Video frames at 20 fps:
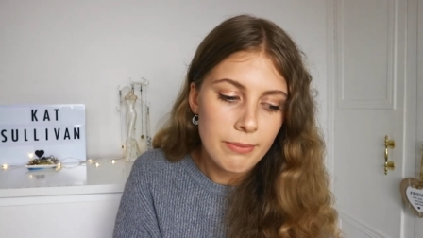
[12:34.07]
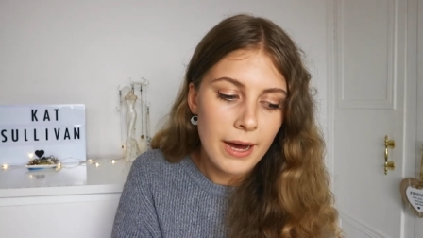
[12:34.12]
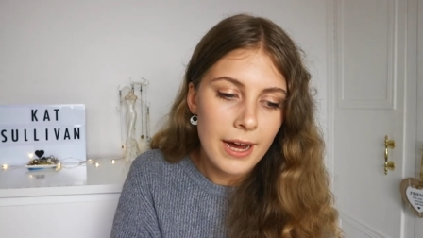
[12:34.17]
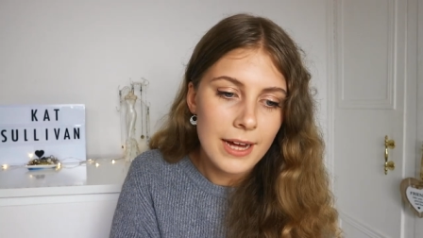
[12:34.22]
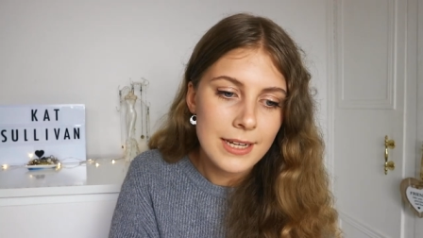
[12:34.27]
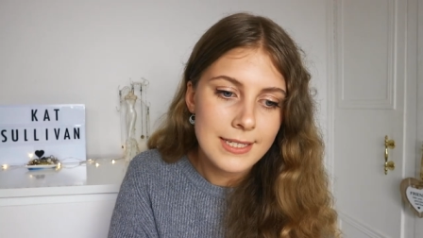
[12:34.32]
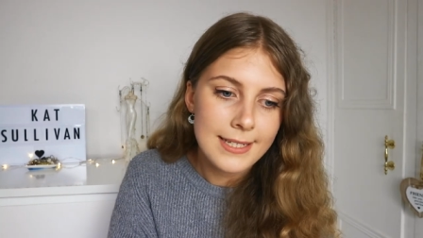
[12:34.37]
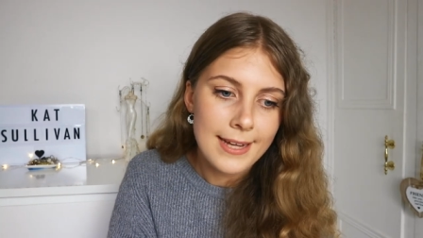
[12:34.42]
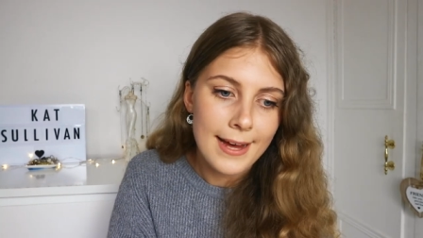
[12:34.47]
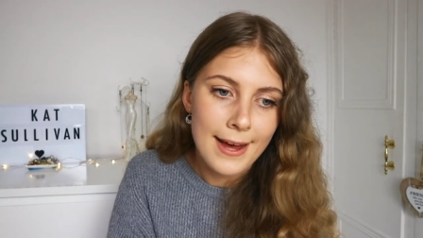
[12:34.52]

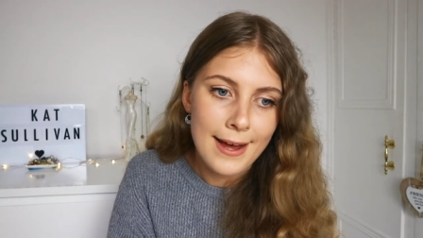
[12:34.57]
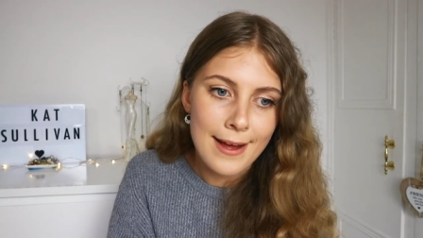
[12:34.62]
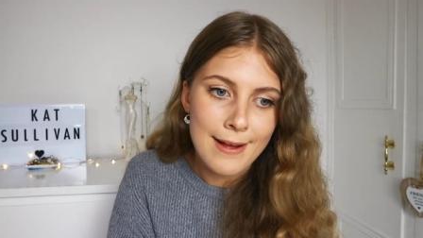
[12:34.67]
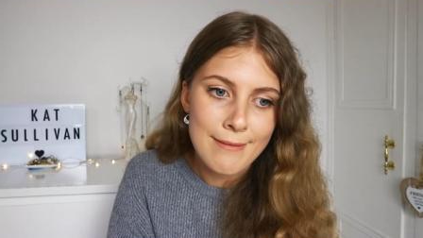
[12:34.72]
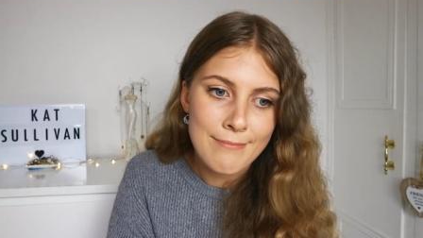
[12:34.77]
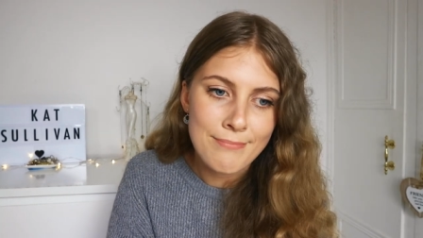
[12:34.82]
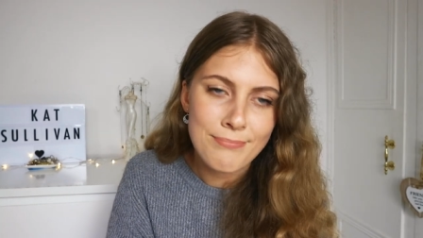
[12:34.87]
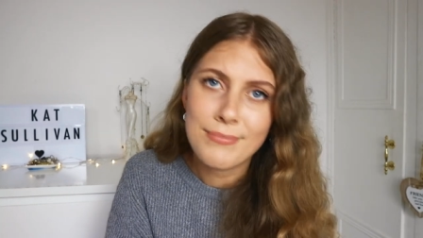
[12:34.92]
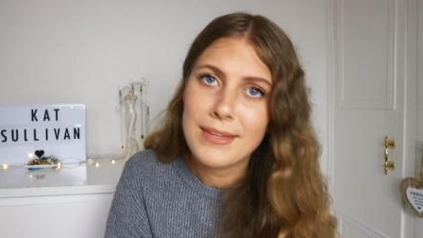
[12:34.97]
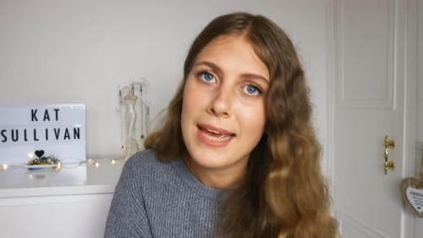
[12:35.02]
But
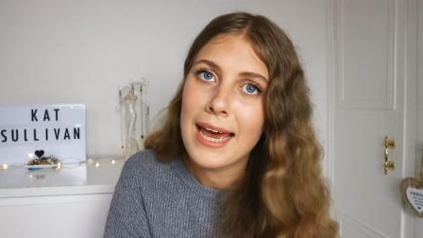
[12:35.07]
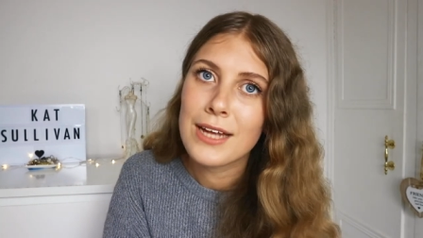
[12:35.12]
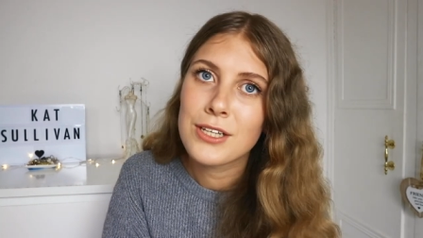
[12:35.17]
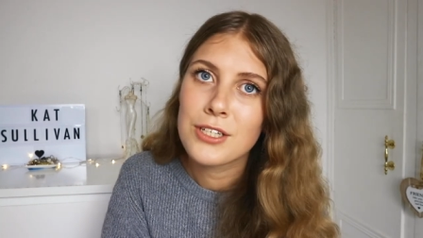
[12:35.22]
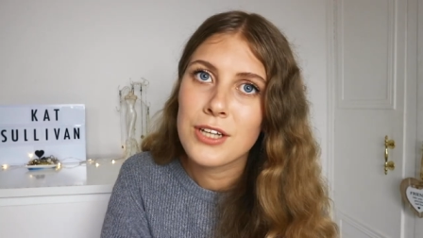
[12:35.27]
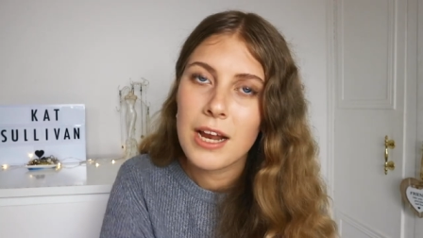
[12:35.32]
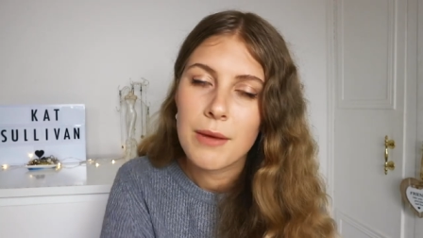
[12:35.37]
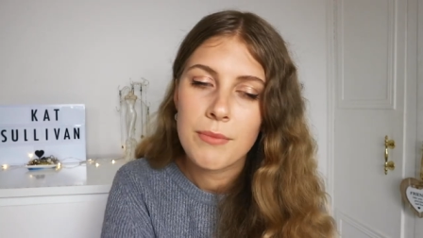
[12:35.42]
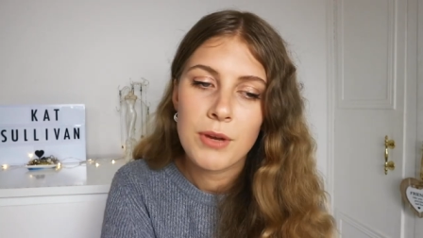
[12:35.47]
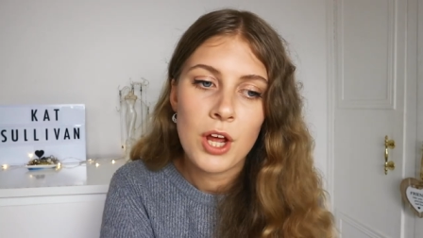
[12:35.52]
um,
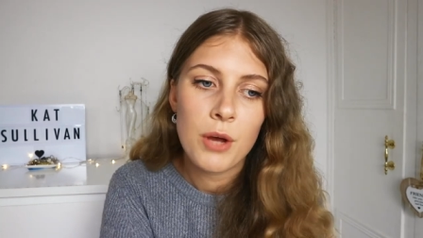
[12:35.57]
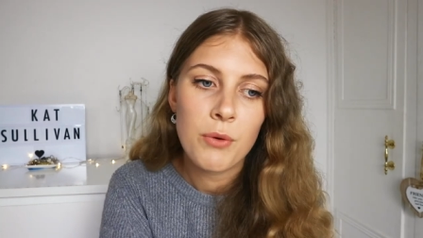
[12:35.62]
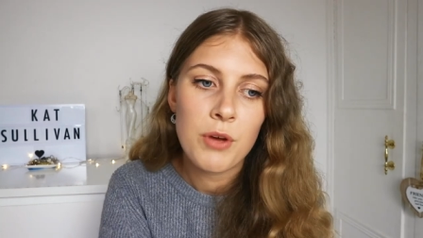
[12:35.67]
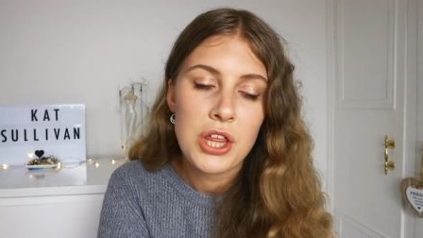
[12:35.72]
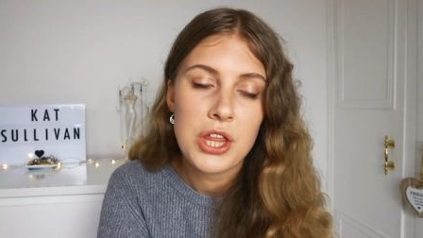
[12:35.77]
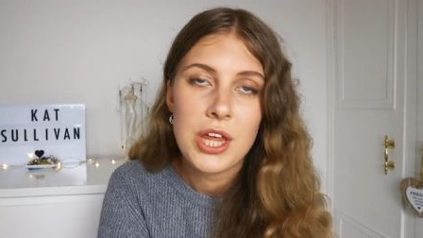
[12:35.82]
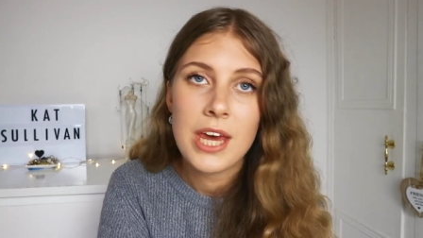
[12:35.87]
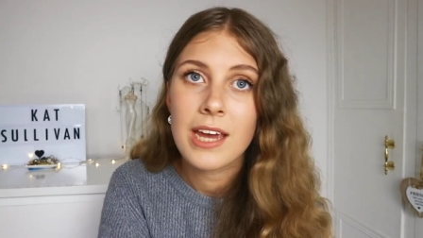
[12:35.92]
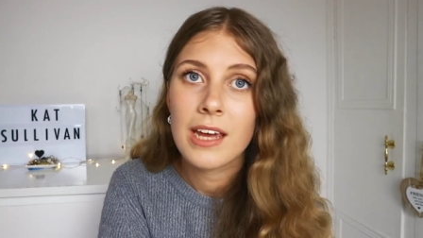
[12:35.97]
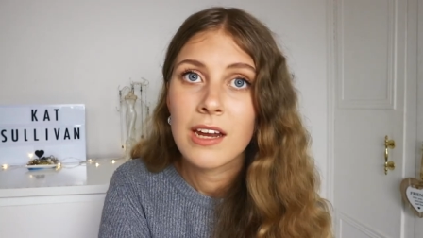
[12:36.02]
yeah, do let me know
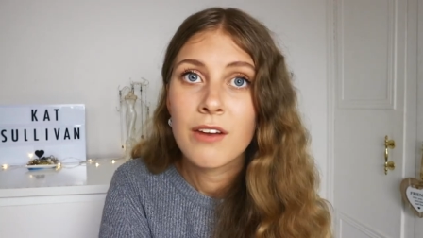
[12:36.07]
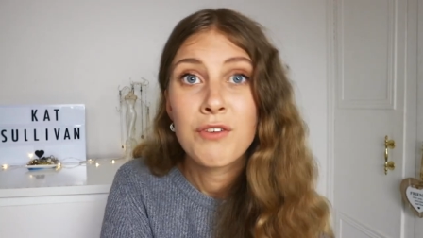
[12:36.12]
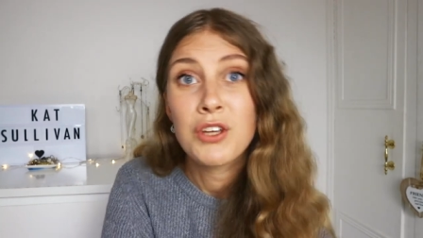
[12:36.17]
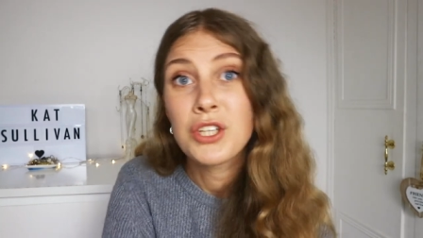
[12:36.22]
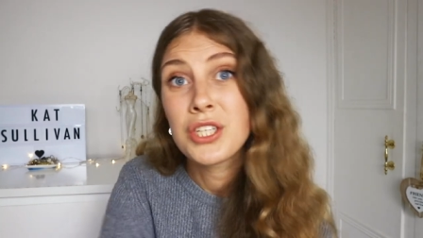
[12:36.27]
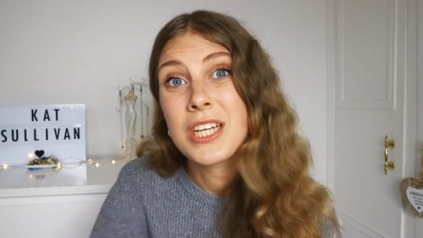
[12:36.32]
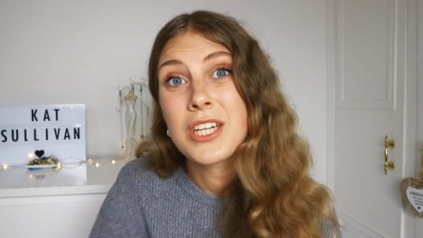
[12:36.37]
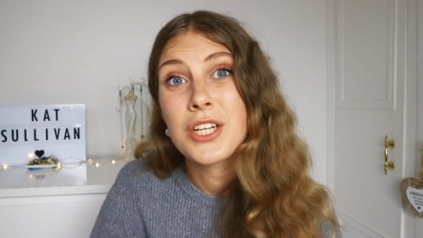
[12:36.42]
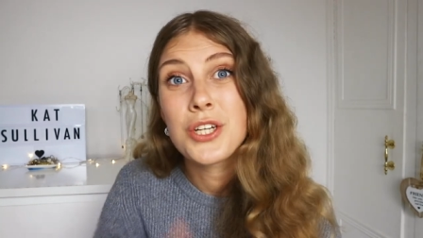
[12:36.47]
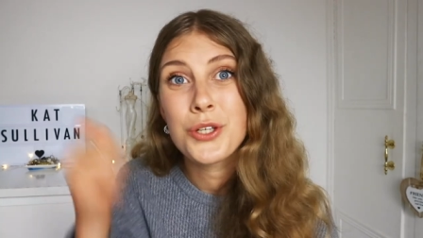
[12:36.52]
what you think and if
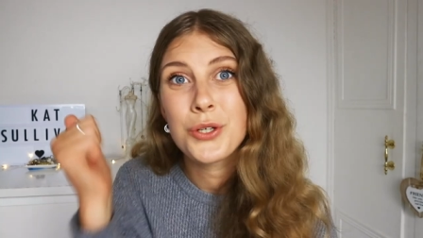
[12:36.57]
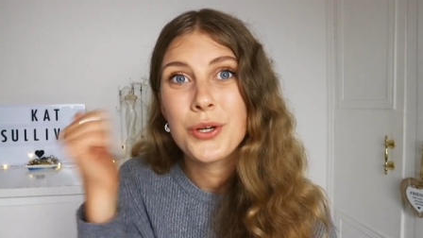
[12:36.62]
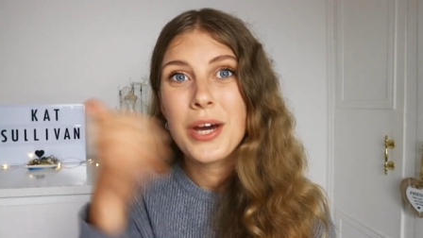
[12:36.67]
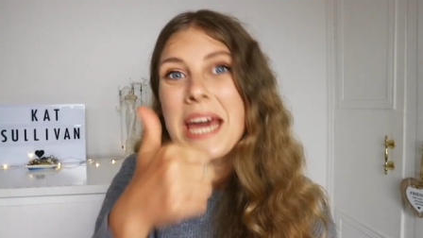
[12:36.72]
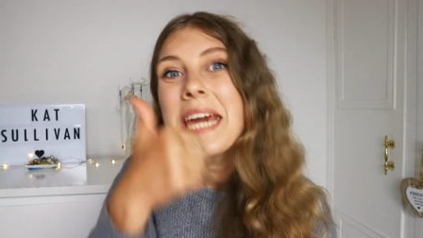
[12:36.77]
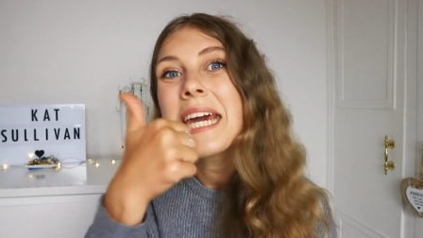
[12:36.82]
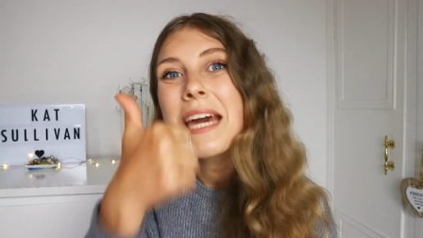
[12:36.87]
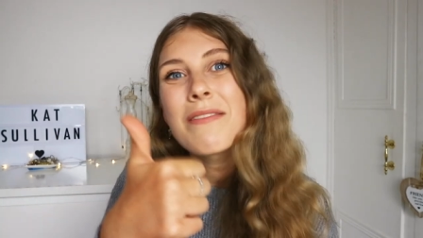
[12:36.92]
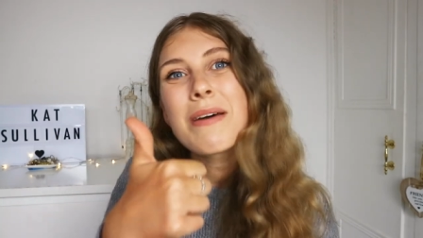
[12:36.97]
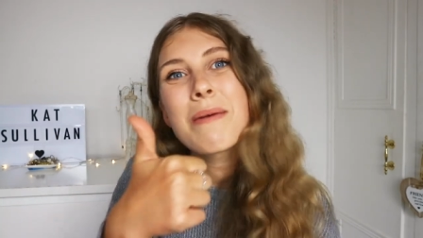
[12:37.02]
you did
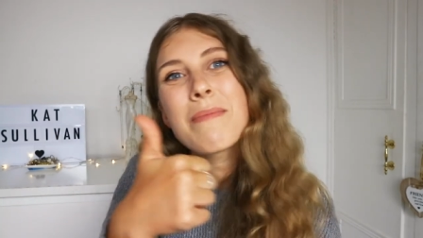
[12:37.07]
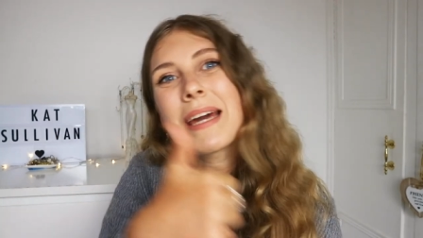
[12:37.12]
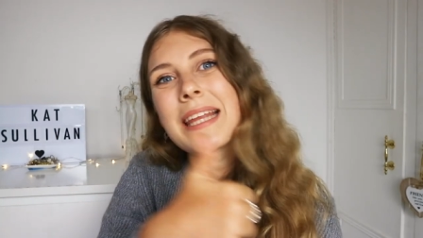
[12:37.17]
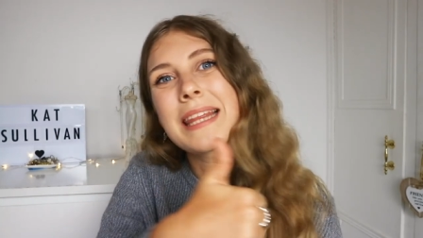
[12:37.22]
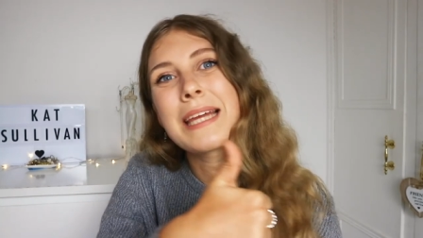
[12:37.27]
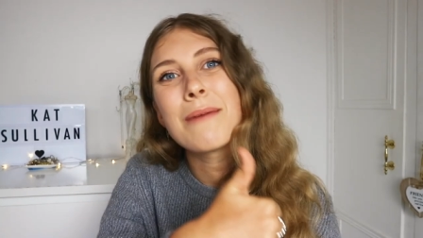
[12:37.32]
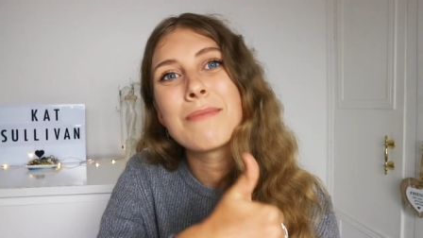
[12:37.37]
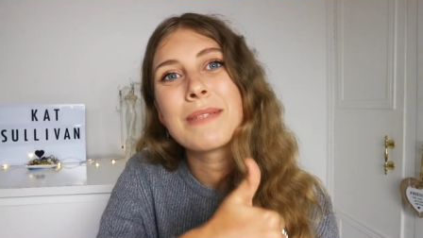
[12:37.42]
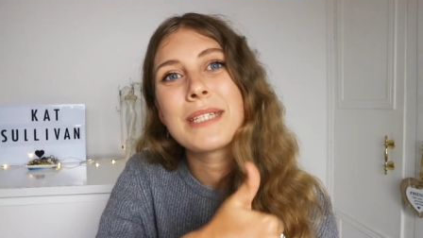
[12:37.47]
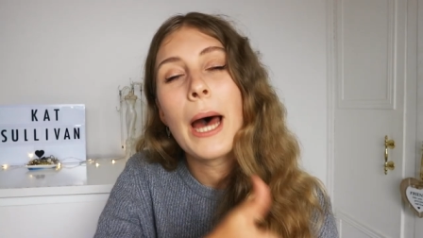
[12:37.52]
enjoy it, give it a
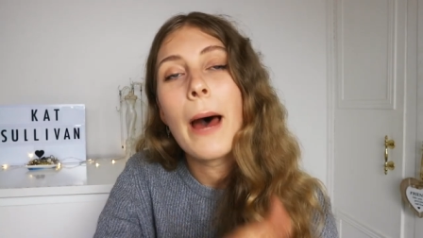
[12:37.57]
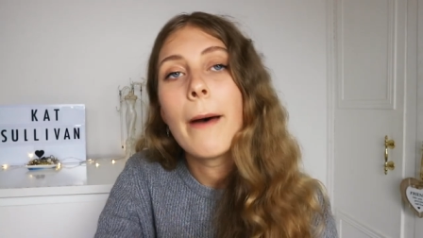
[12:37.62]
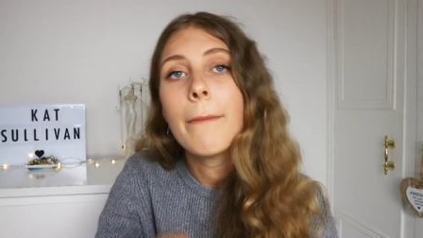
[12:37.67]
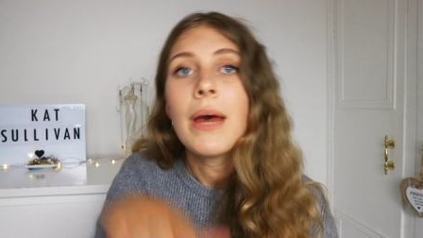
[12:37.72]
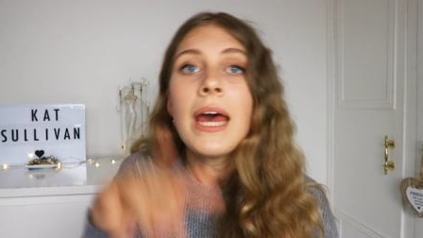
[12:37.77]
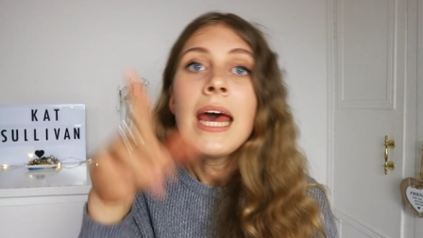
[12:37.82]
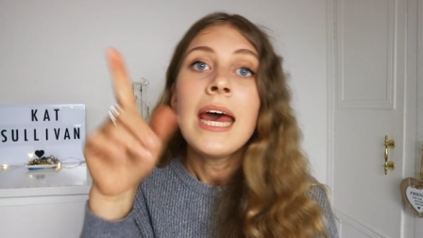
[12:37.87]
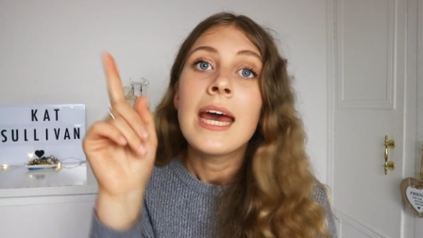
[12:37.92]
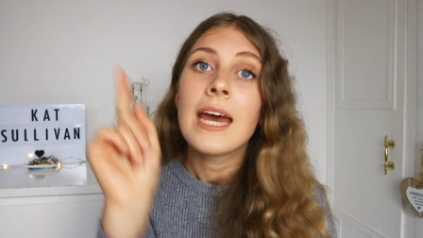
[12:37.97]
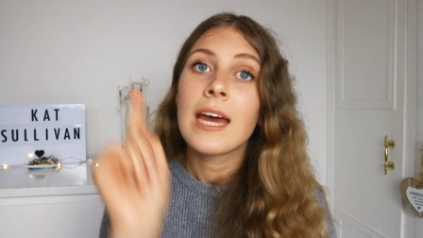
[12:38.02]
big thumbs up.